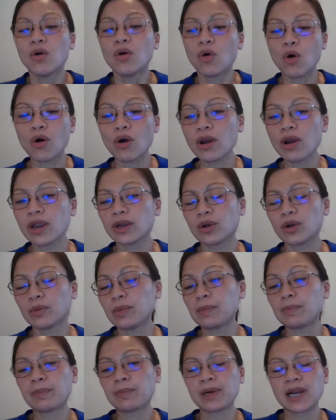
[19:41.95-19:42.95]
or it
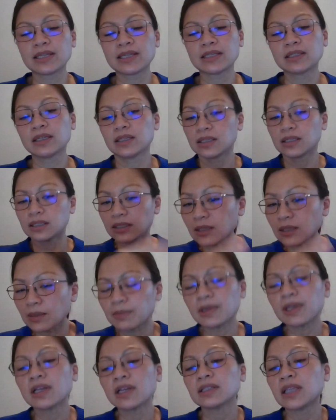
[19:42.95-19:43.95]
could be clustered
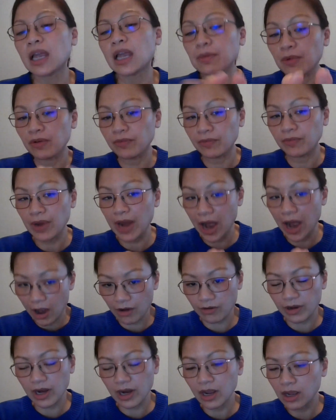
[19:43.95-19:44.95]
similar type of
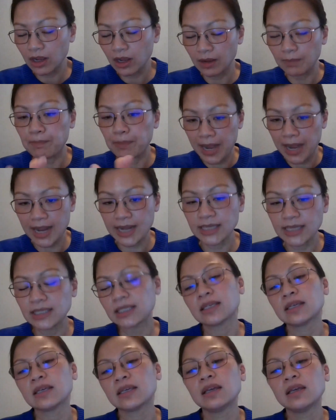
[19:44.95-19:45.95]
area, a
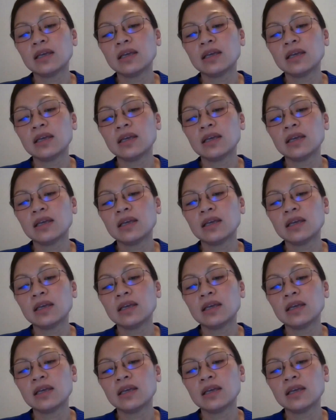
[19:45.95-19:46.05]
place,